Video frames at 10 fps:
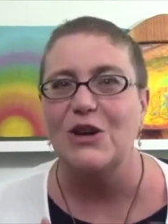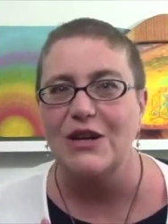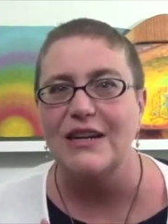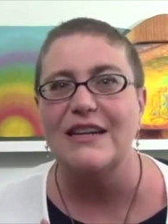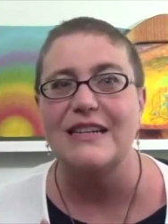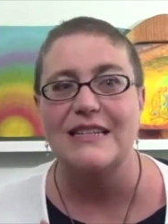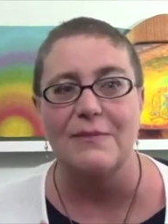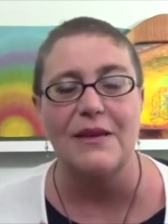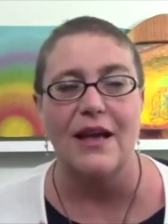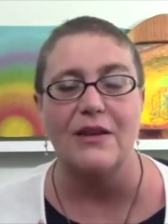turn it into
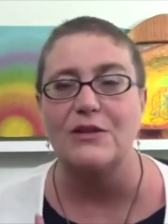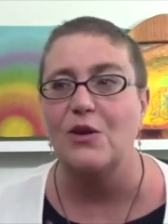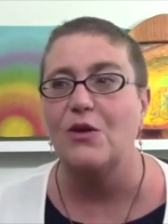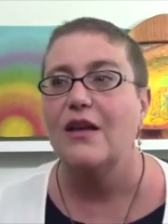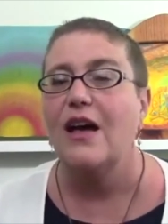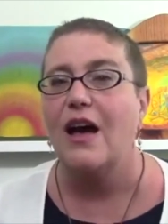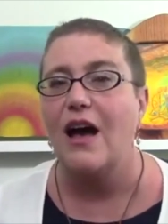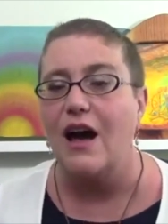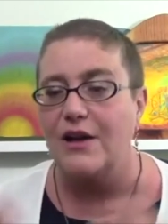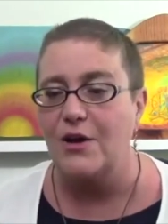something else. So
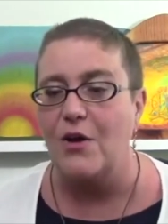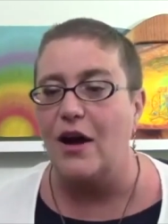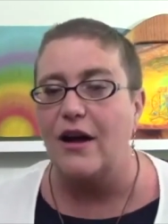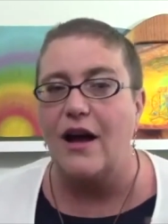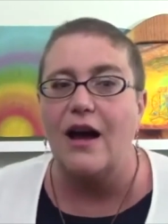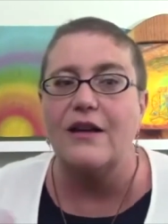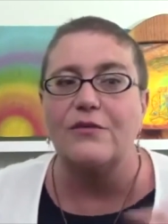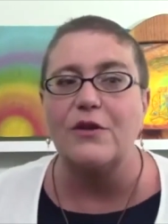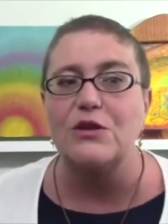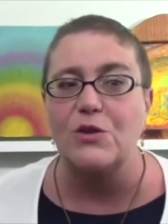you know, on a
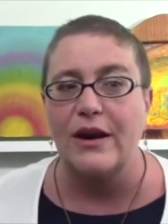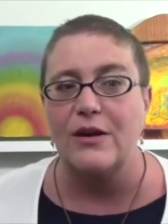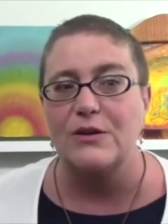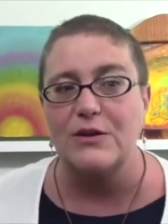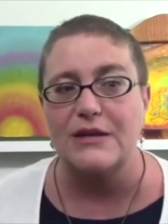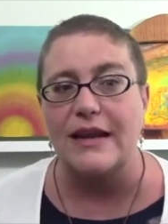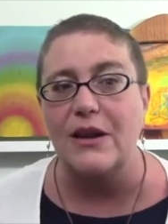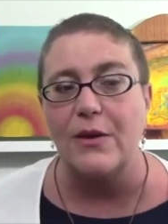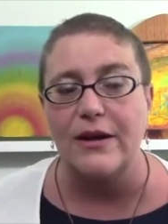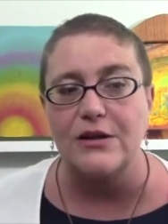first grader's or
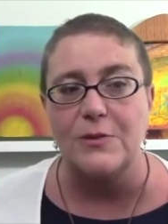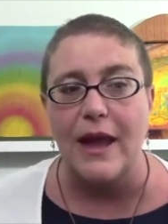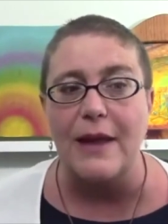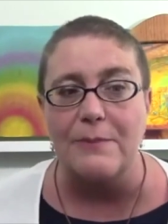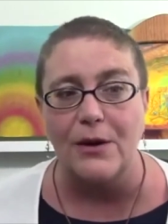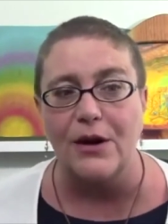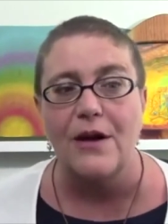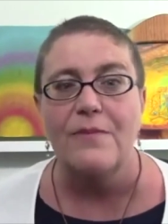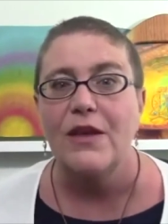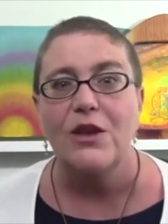second grader's paper,